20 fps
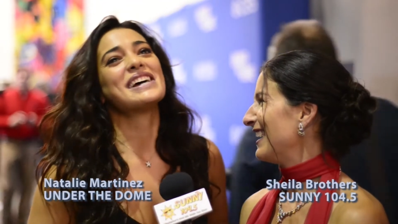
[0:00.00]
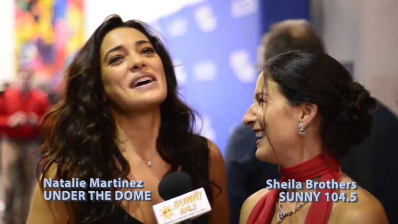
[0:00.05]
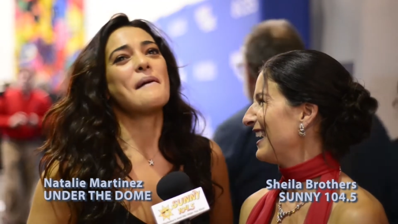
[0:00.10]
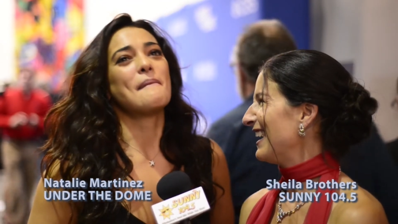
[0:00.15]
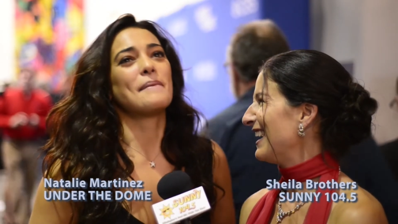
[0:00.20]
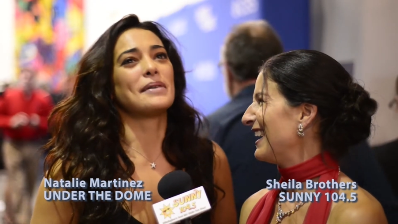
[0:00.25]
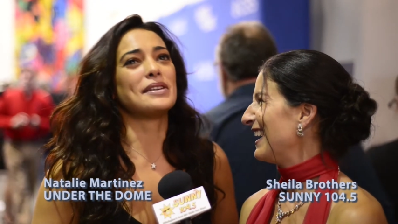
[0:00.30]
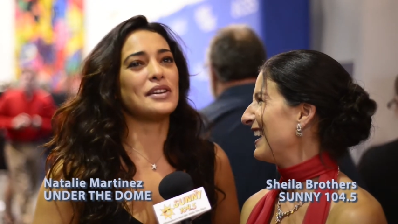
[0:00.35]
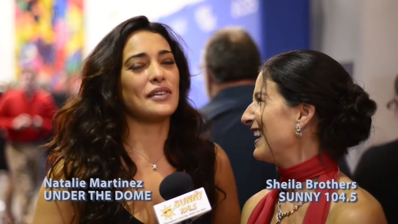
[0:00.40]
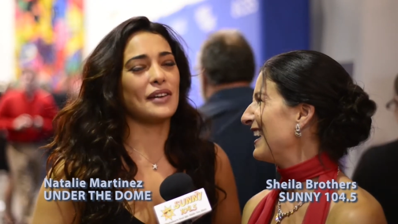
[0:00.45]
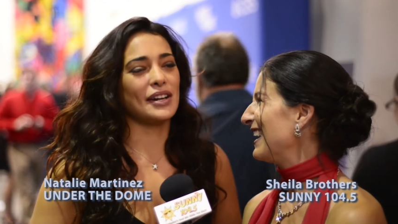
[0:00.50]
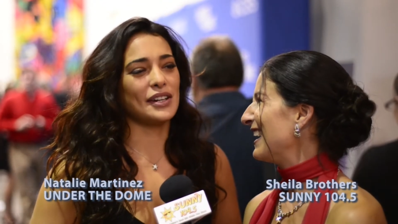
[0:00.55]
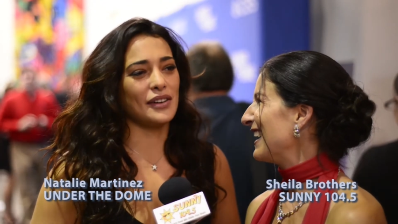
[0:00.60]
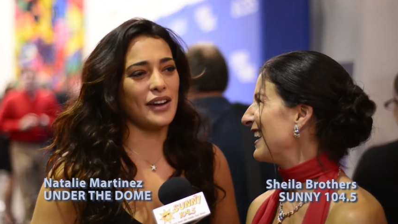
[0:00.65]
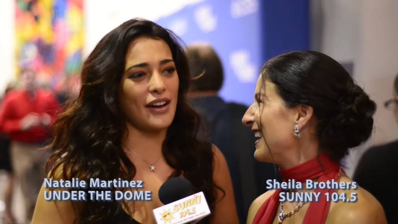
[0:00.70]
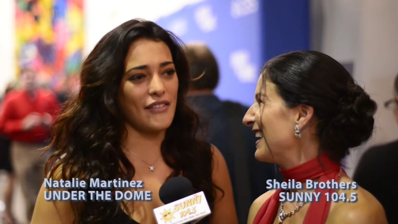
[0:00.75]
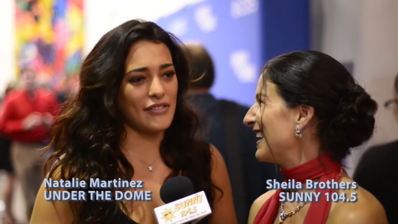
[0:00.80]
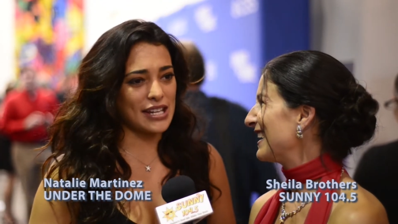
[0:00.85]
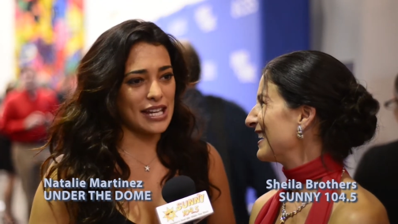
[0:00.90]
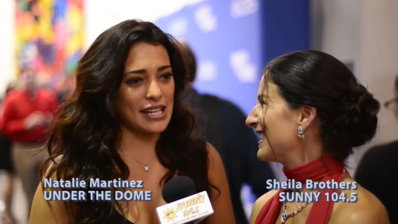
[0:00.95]
Speaker 1: But no, I don't
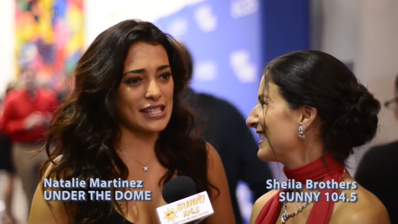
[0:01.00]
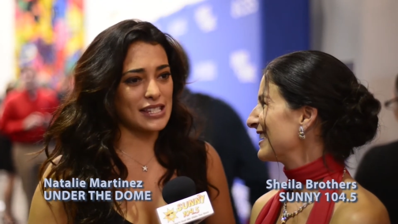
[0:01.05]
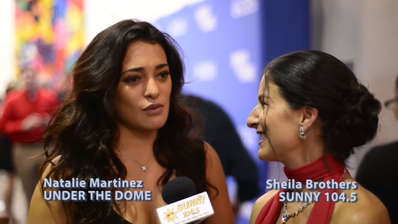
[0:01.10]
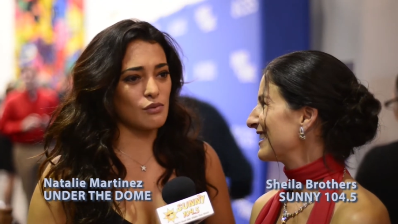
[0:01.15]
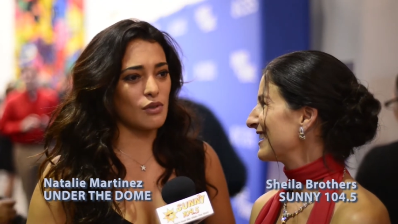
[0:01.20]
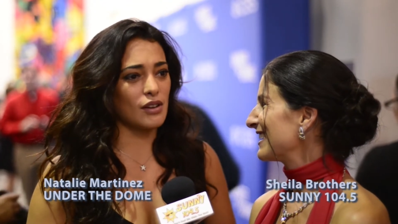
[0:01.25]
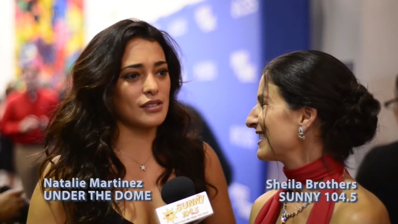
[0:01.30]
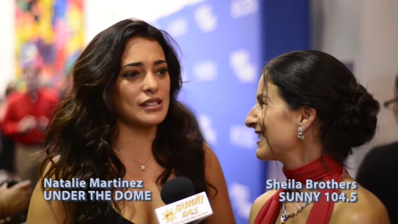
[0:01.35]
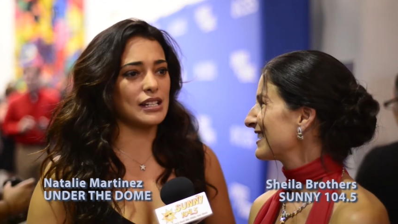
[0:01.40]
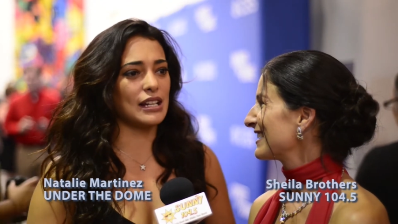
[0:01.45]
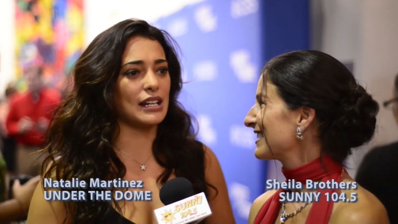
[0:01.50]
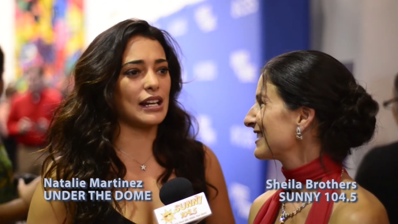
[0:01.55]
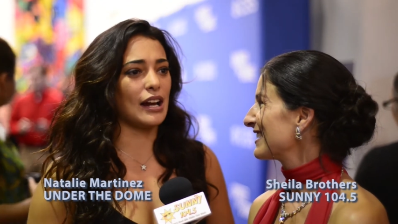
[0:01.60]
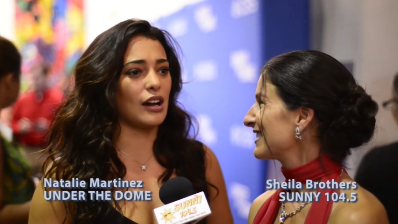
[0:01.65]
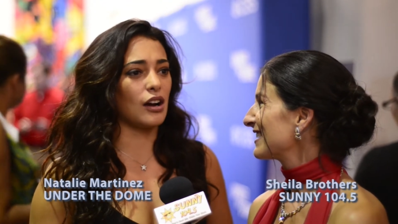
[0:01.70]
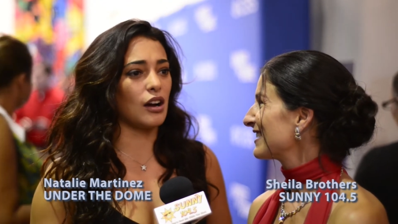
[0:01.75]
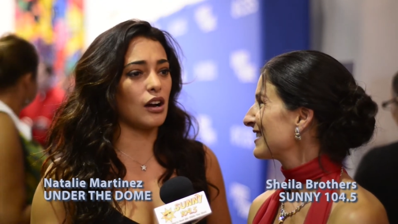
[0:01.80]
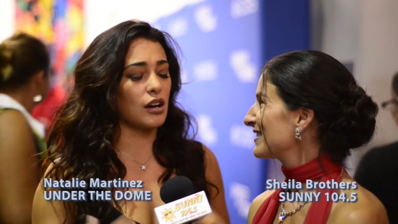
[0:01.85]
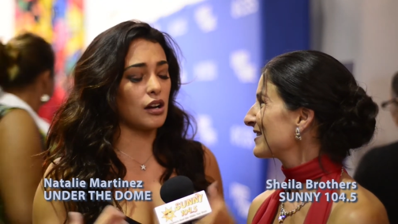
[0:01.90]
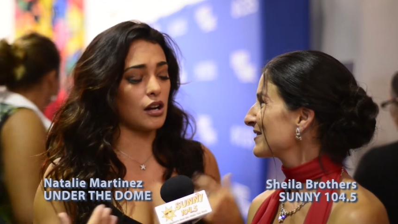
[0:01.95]
have kids, and Rusty and I
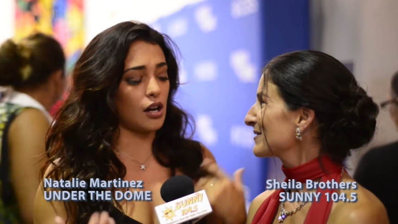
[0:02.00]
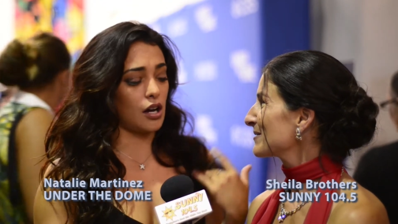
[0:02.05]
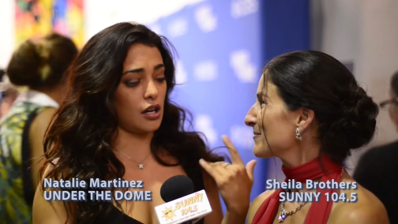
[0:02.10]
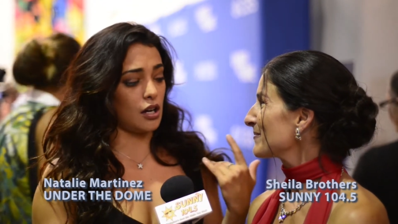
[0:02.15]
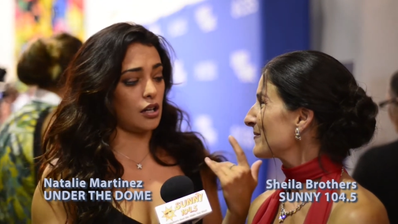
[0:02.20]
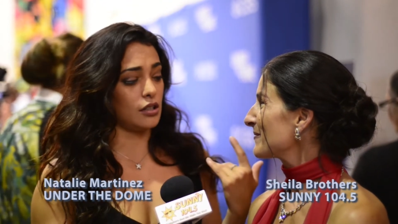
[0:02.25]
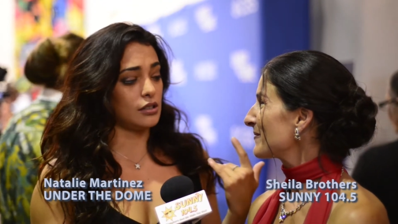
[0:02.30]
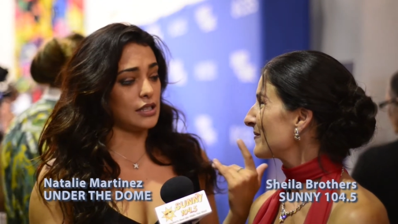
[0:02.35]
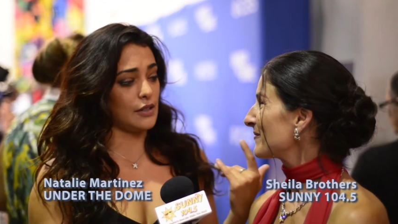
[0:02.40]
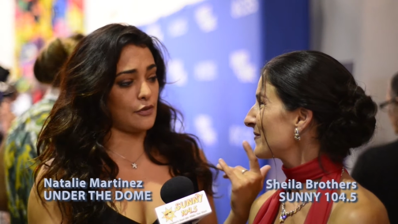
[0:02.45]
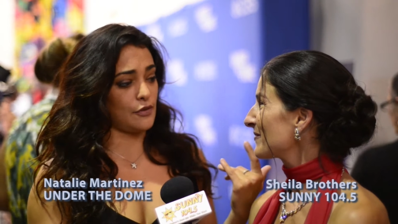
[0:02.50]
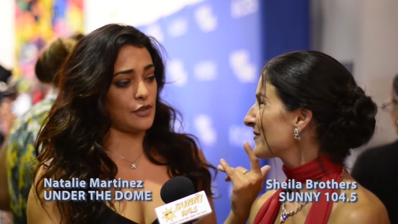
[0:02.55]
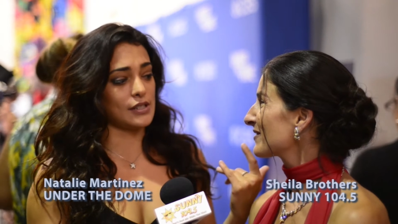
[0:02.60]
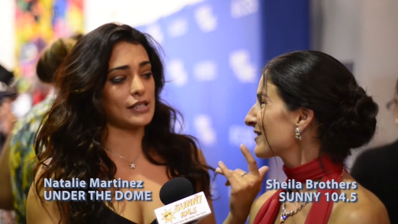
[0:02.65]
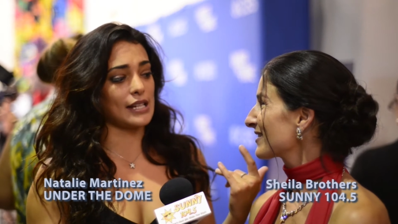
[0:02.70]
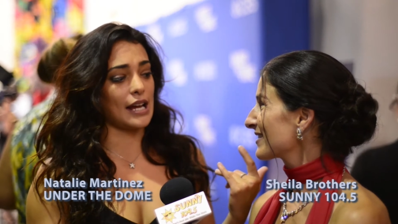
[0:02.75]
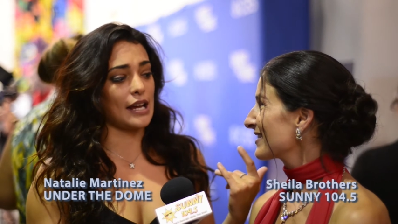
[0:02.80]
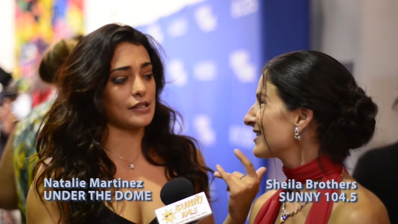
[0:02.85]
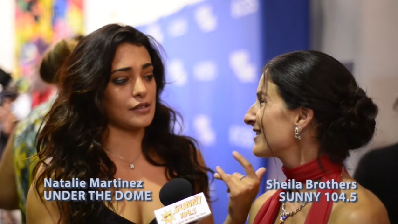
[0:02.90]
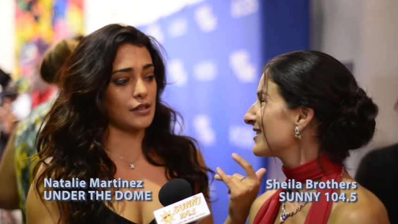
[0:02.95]
are caught on different
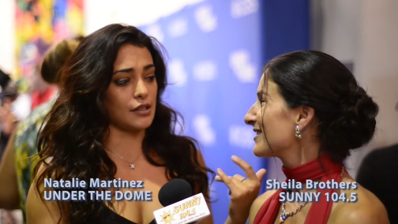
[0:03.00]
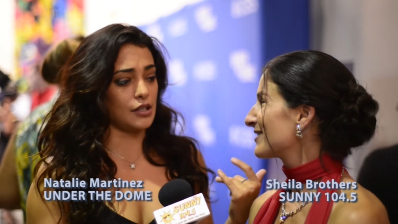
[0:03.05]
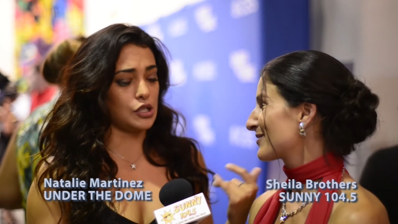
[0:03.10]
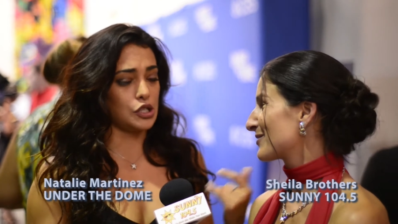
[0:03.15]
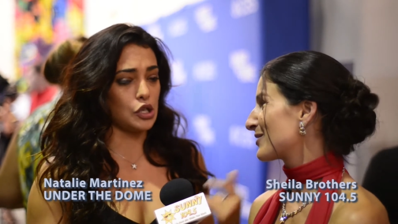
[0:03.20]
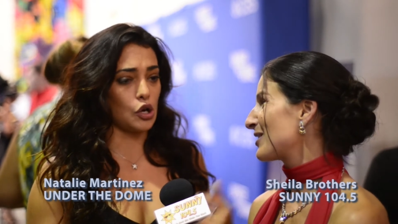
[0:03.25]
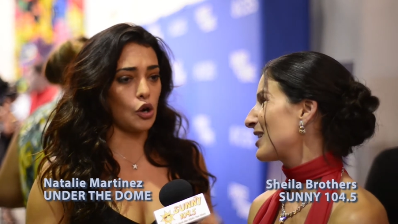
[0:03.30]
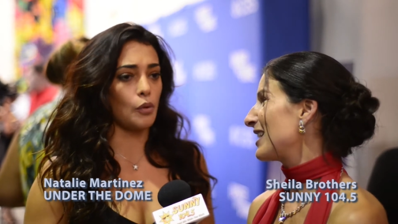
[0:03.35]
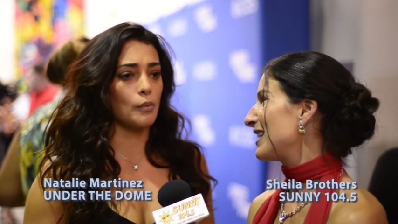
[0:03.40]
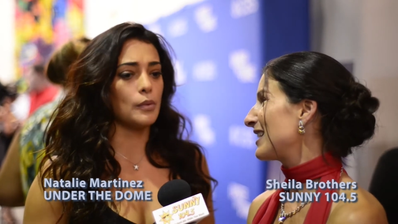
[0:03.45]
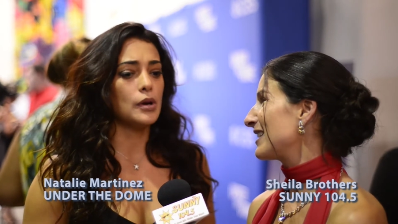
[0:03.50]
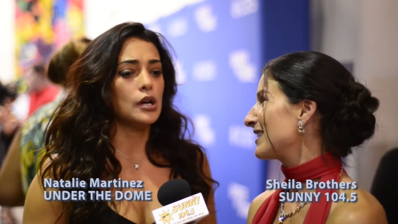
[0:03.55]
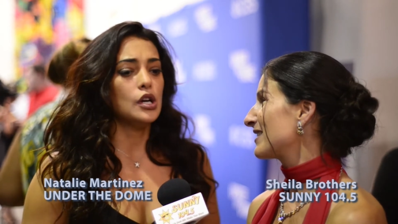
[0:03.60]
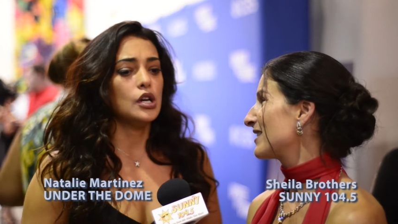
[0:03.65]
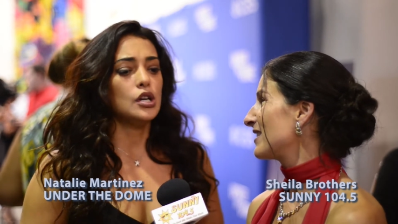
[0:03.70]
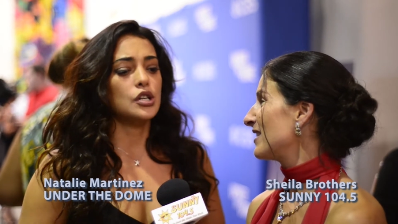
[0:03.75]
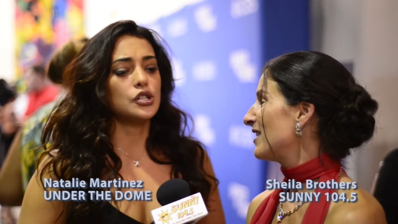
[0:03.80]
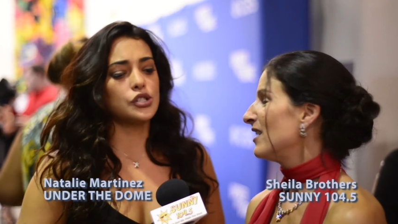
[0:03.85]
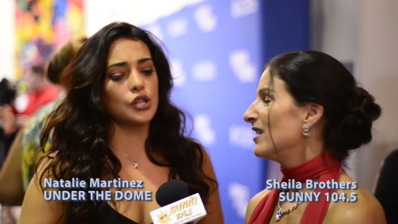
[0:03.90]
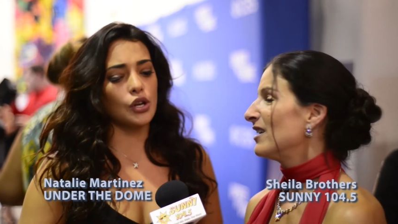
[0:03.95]
sides of the dome. Right.
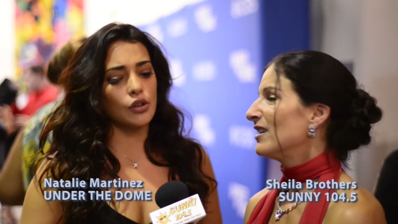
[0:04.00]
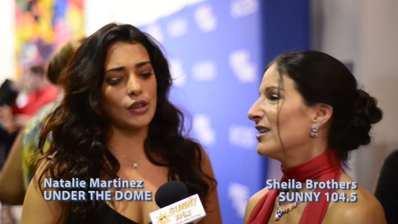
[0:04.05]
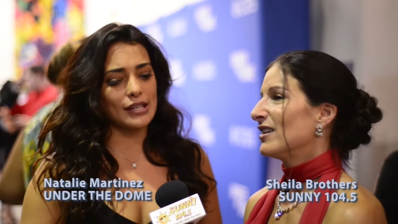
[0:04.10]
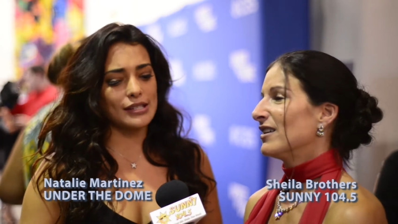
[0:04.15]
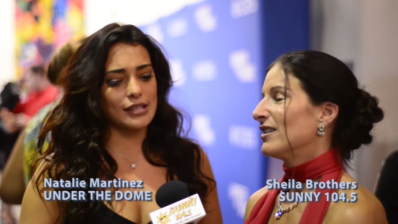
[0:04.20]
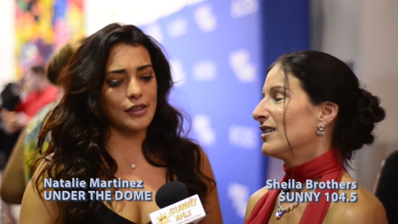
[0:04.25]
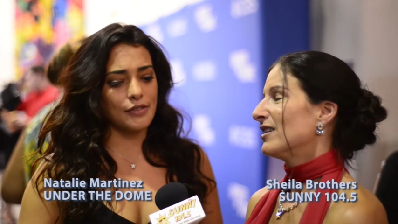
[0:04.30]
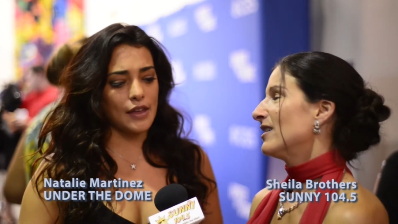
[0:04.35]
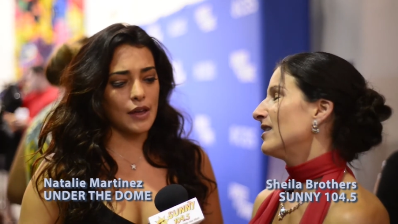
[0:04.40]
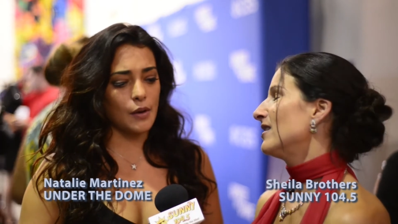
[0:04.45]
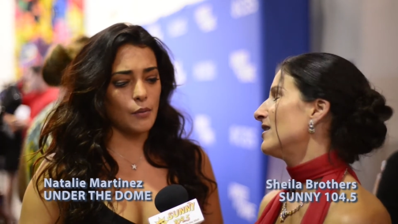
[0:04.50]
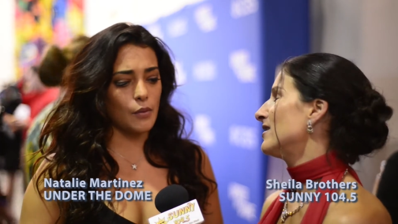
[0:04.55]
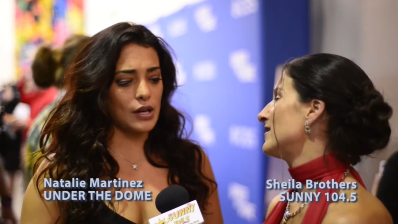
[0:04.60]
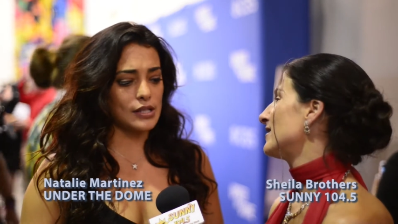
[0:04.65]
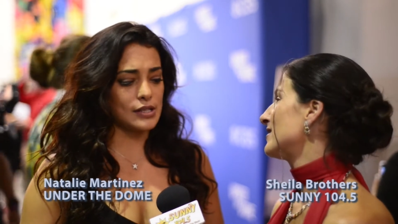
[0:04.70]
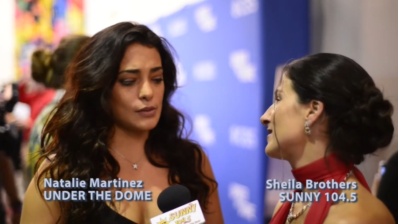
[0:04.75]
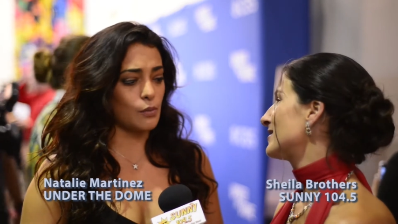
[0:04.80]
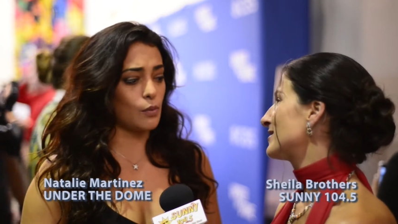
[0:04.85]
So that's the thing oh. was